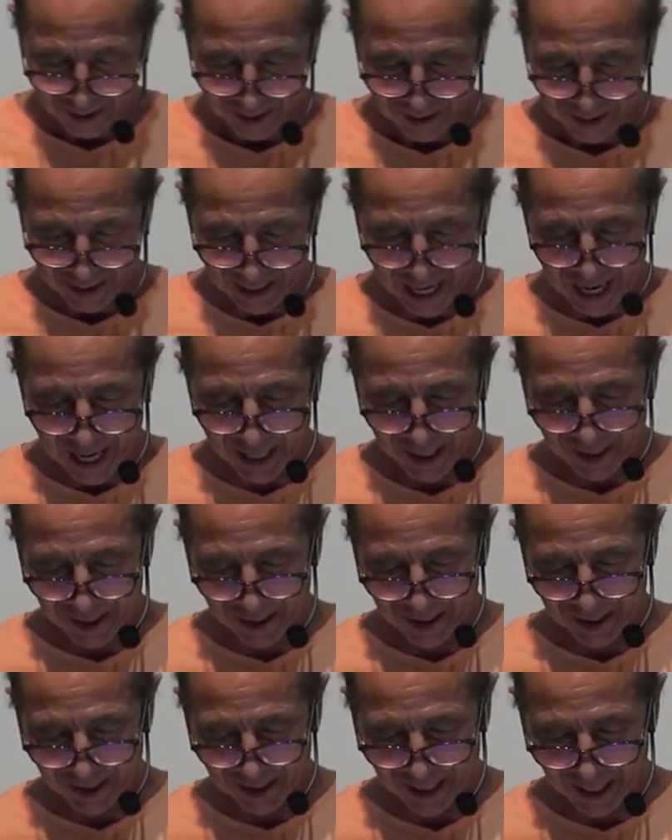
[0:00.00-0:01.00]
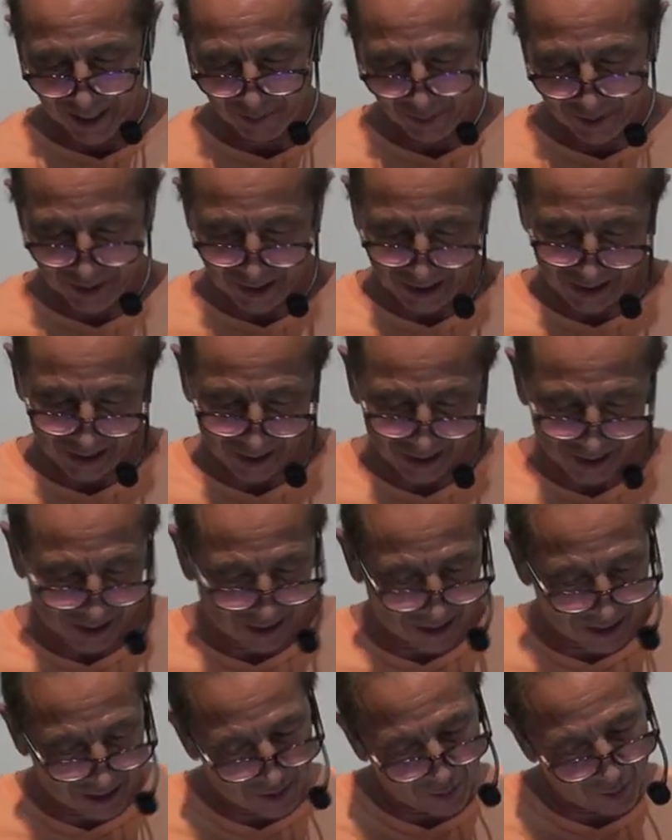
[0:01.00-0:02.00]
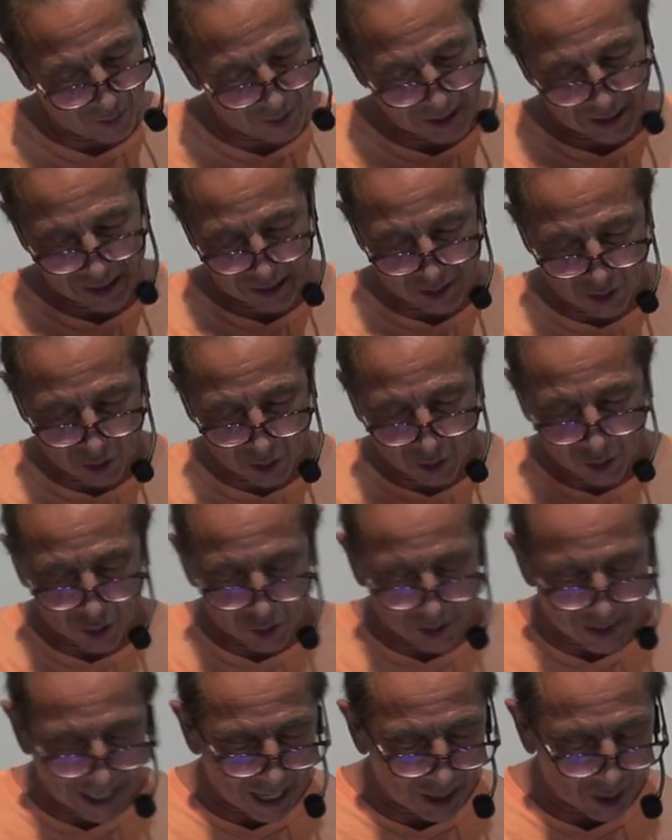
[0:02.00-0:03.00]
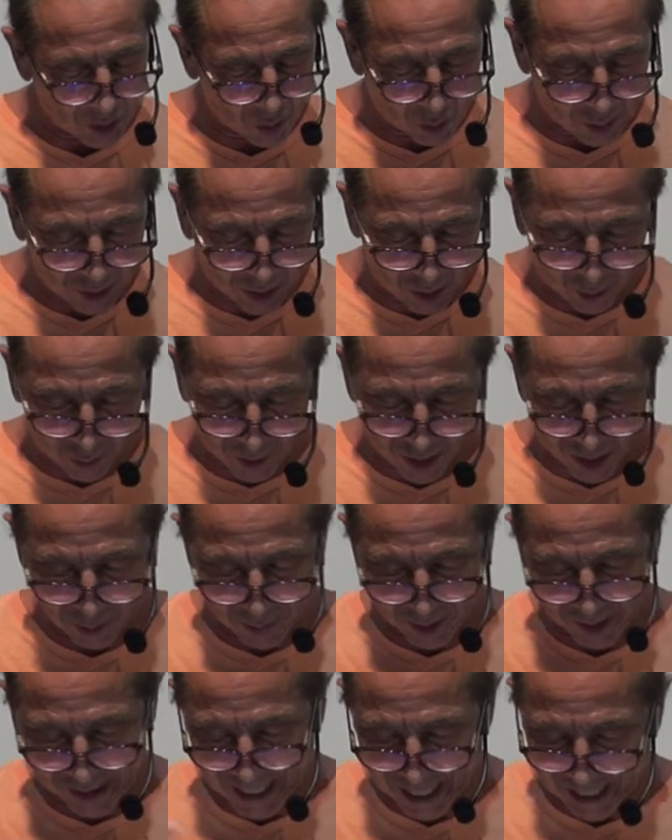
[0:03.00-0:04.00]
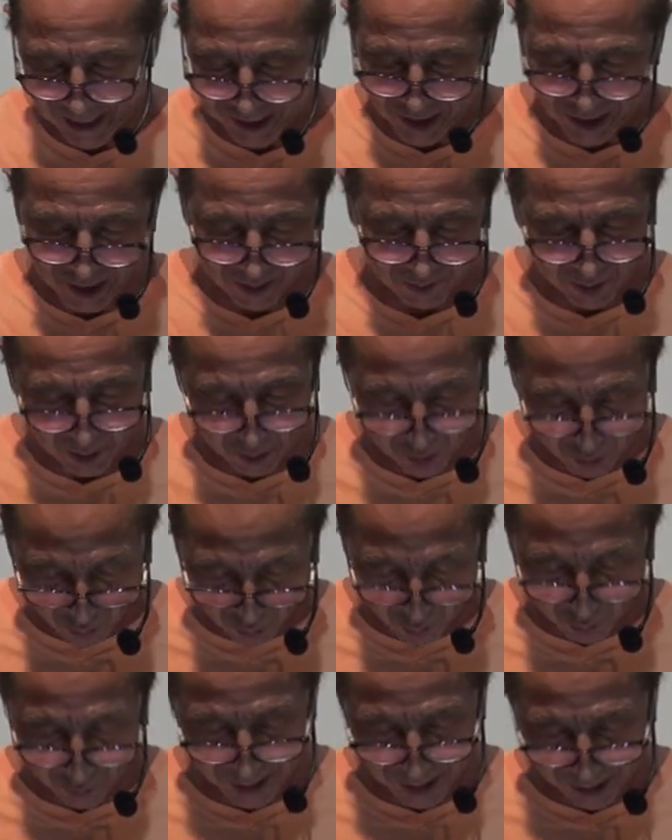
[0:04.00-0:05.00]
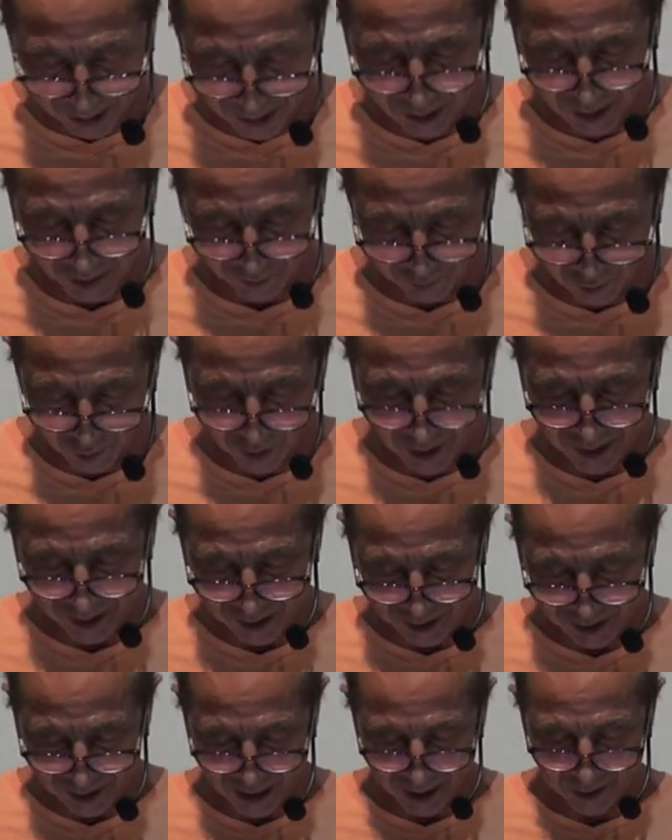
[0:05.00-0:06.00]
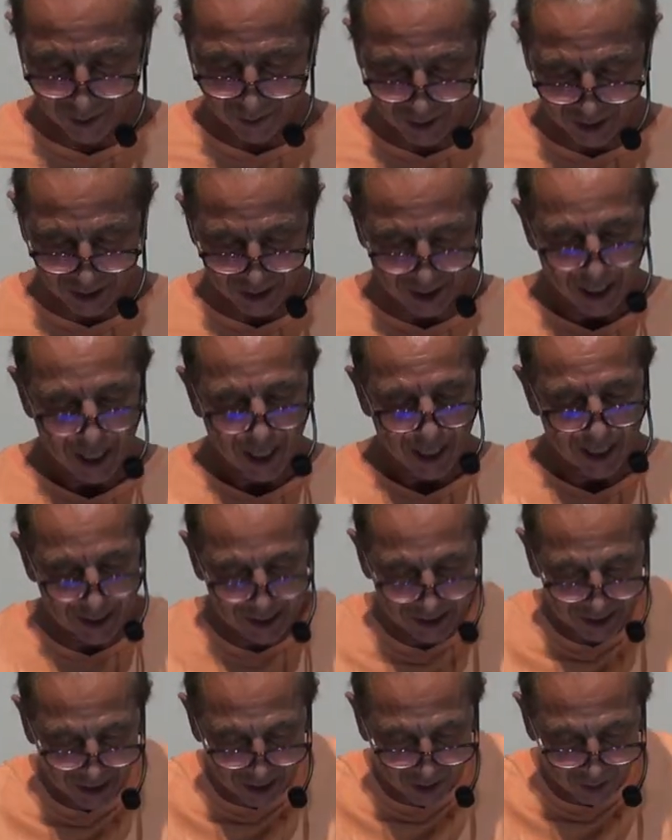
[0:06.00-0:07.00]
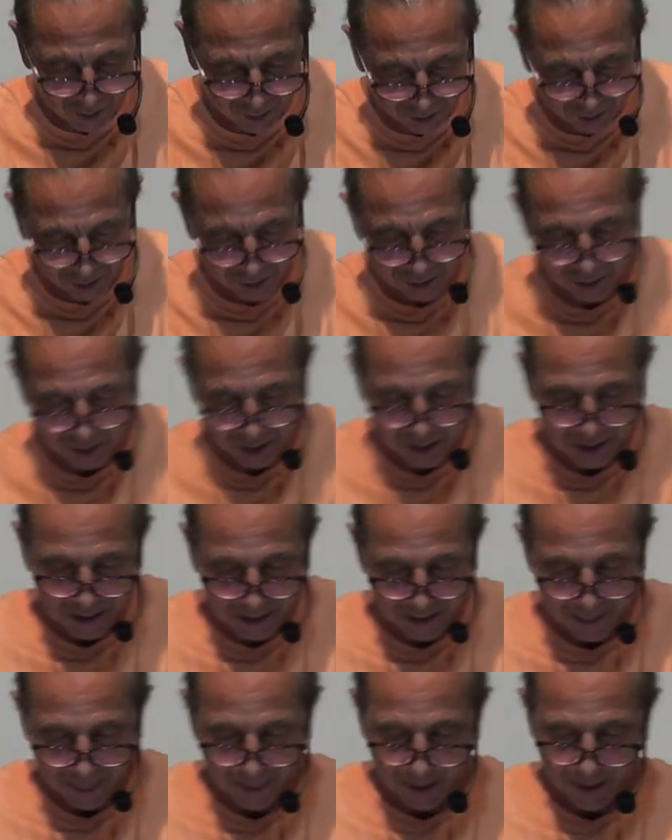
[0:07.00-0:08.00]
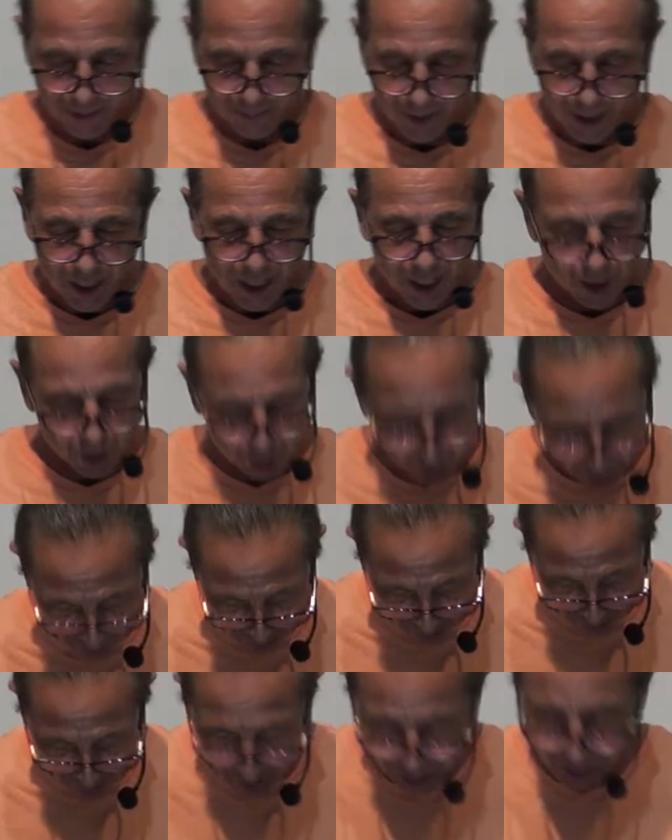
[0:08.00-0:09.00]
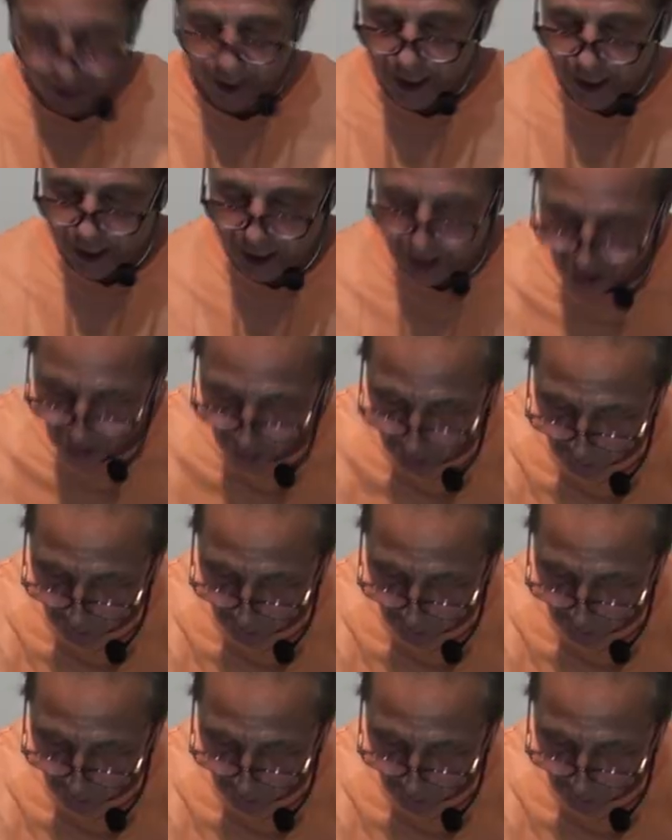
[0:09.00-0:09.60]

Not accepted. See, when it lear, not learning Christ means not accepting the true reality of Christ's integrity and his character, his humility and his